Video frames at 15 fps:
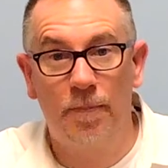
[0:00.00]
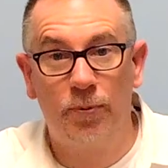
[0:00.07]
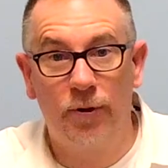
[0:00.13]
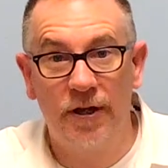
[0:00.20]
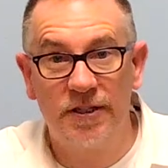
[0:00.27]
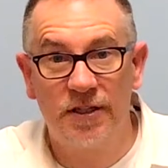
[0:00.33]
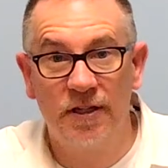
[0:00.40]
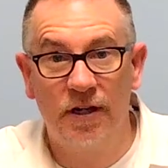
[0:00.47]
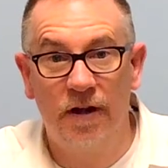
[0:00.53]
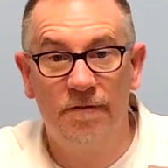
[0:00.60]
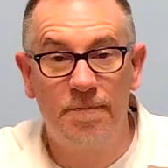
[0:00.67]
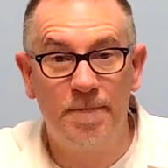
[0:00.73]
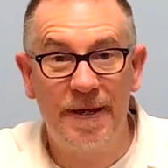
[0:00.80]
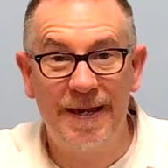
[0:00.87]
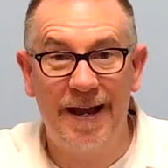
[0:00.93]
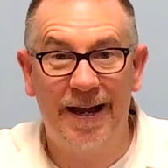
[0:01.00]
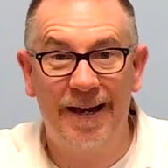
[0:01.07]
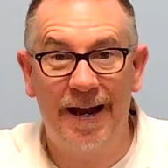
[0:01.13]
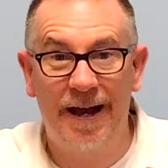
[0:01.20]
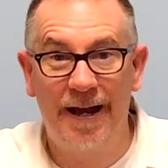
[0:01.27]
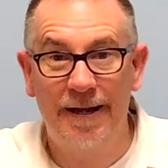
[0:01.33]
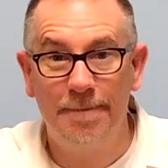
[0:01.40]
president of
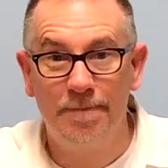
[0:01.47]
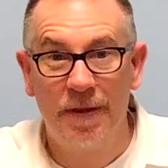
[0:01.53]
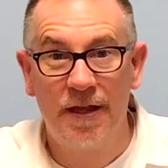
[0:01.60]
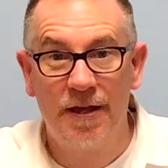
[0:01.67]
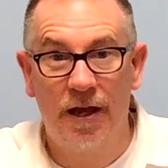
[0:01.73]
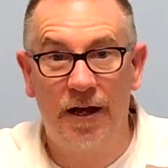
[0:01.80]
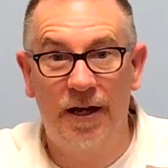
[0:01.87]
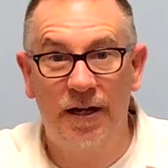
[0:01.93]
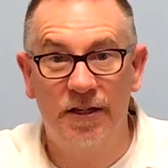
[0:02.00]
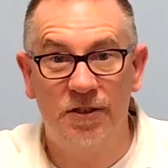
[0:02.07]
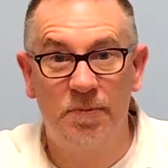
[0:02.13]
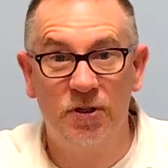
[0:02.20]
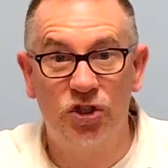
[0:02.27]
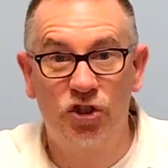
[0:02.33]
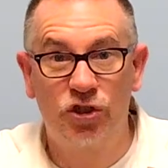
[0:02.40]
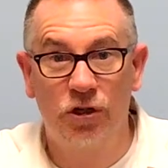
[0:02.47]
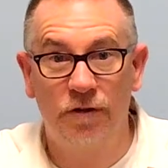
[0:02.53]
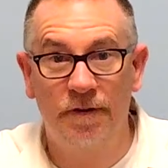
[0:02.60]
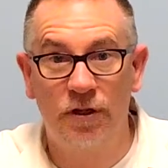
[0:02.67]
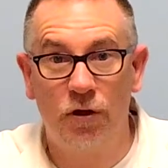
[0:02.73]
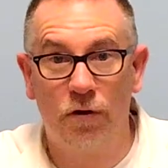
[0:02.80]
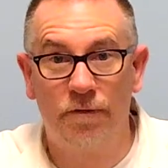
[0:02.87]
BII, has been
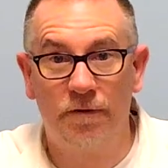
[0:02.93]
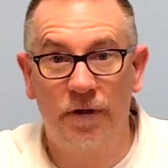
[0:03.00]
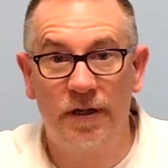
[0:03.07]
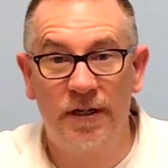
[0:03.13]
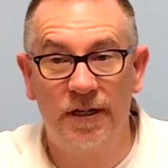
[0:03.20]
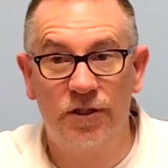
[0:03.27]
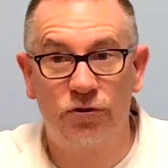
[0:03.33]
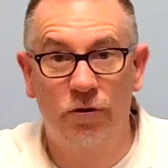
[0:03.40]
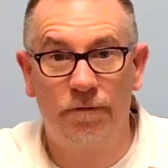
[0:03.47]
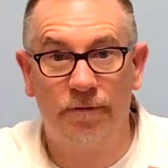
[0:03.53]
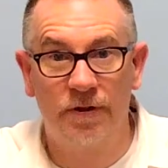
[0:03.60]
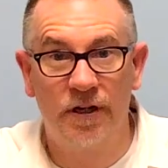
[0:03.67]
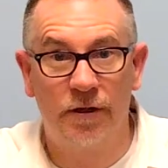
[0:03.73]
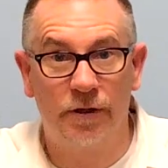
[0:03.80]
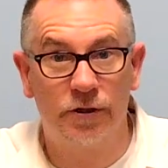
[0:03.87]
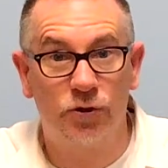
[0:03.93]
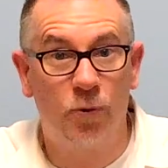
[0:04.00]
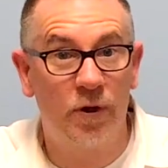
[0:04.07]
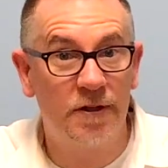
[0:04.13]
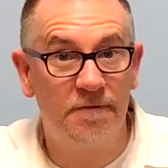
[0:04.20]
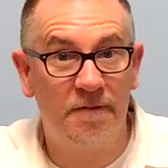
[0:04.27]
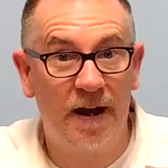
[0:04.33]
serving over in Israel for nearly
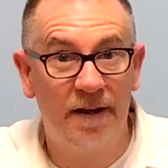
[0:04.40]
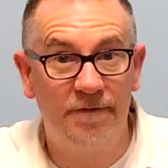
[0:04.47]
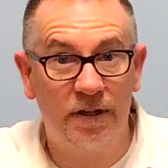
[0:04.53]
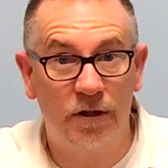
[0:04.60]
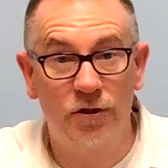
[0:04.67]
25